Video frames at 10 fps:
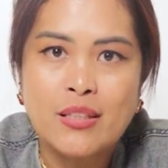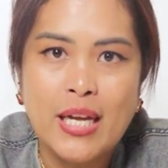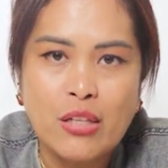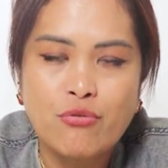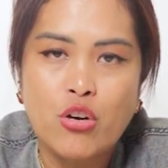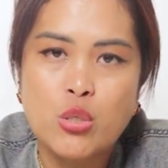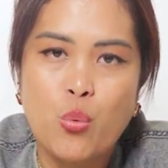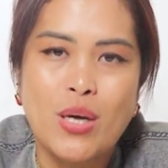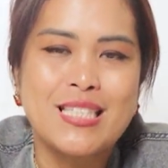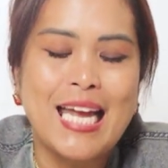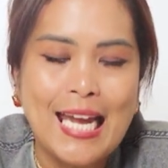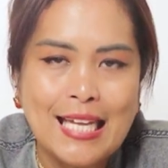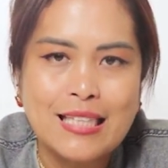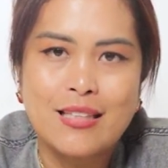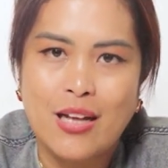The invoice was
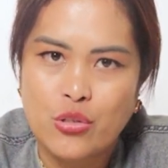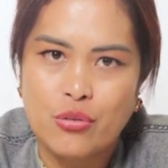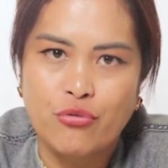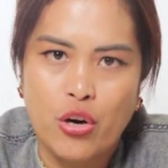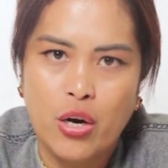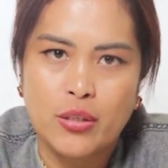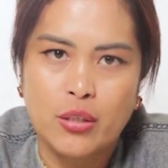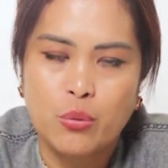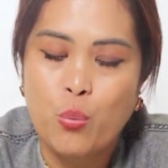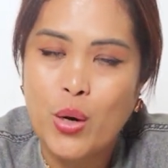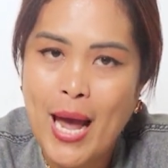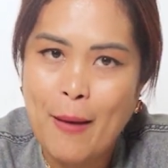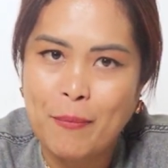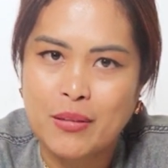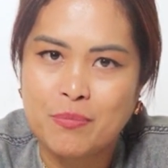18,400. What
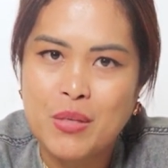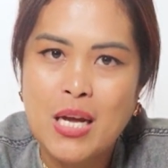happened?